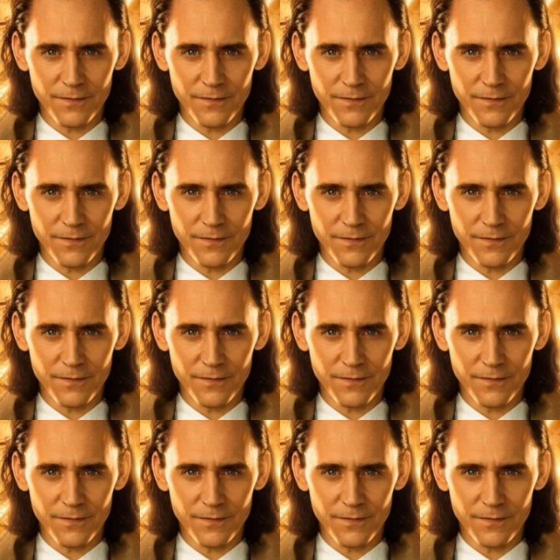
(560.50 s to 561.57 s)

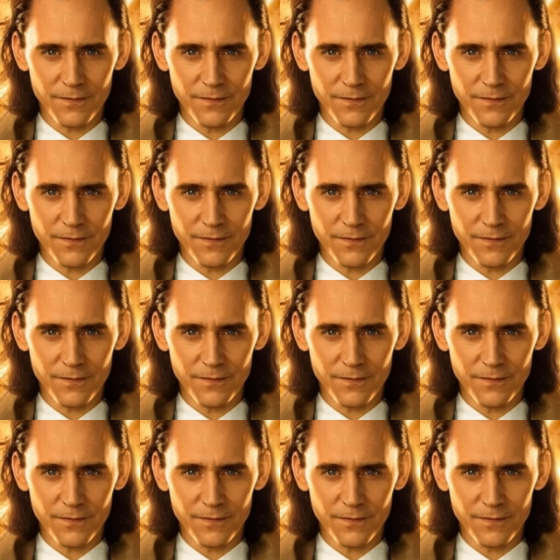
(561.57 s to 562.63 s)

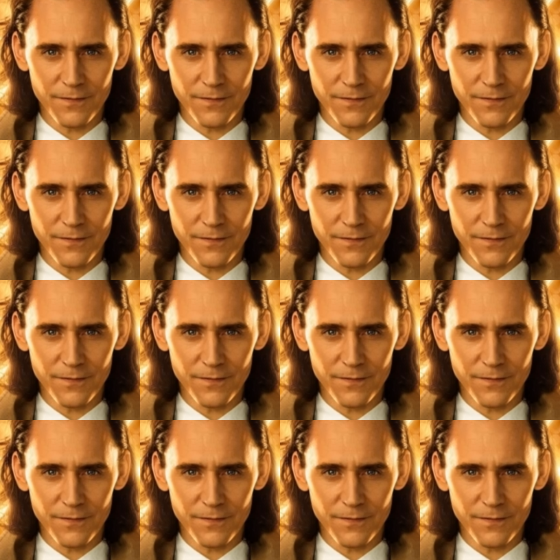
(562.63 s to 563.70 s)

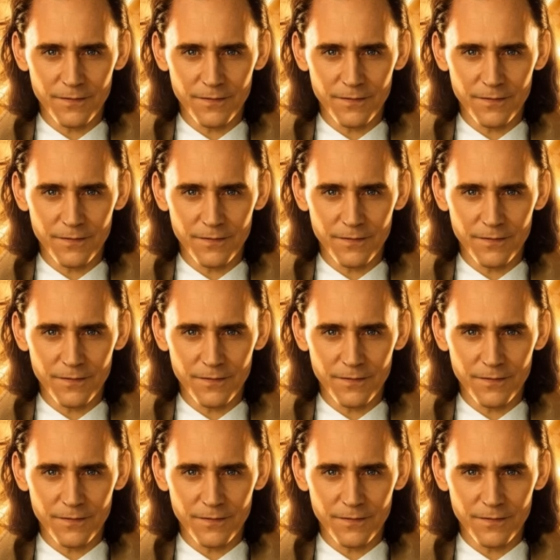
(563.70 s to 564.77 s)

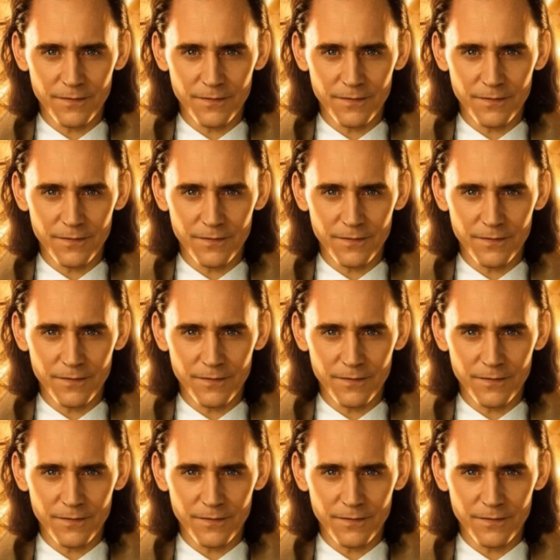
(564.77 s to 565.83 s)

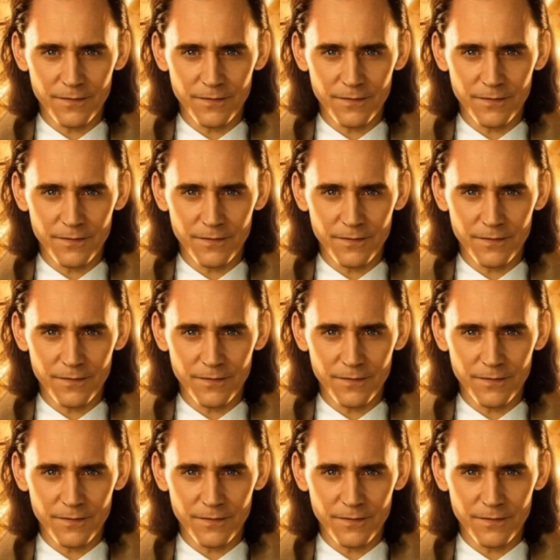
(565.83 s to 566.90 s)

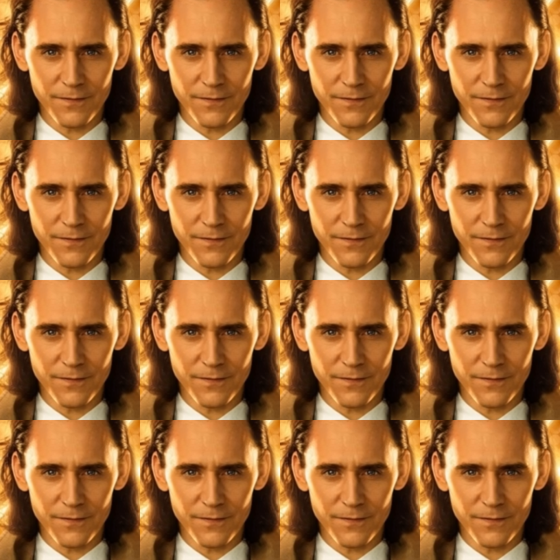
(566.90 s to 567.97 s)

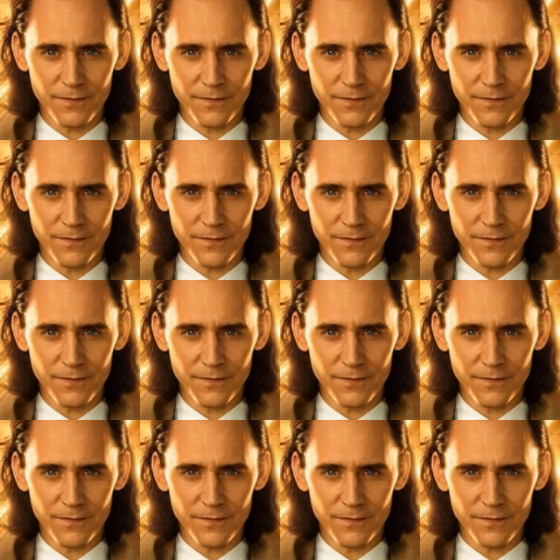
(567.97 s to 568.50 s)
(no lip movement)